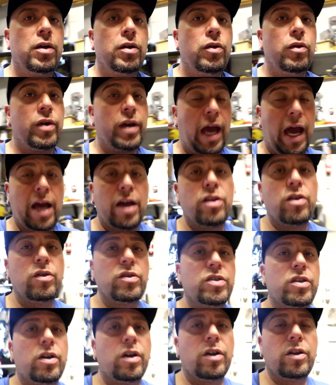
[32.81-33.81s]
you can
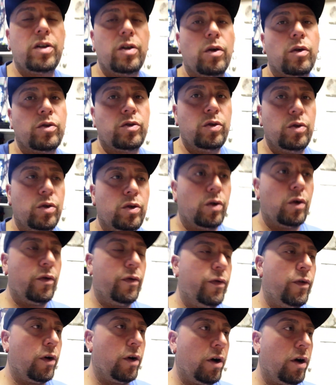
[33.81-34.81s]
use it on the 02 to
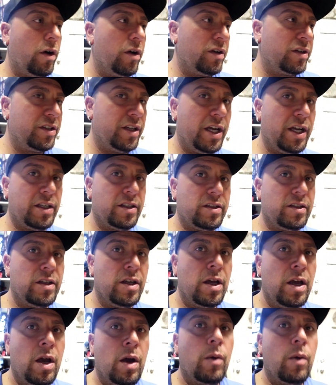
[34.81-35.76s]
04 RSX.